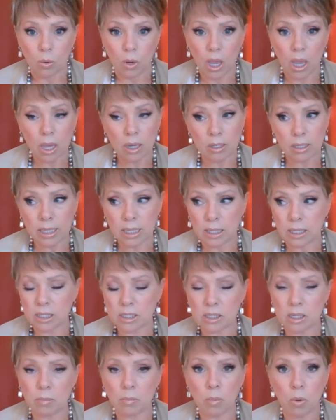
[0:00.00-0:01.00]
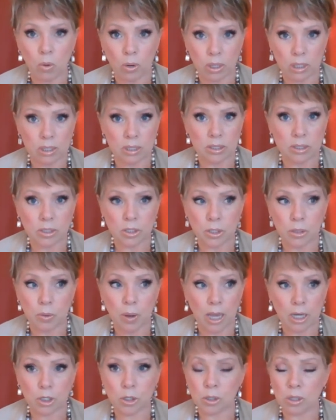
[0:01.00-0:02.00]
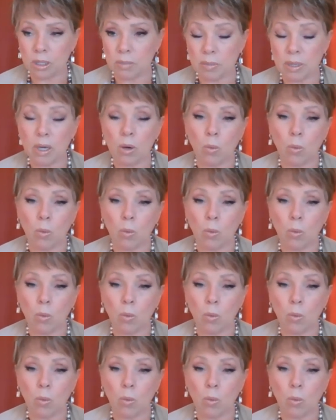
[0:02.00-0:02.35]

and it is important to actually be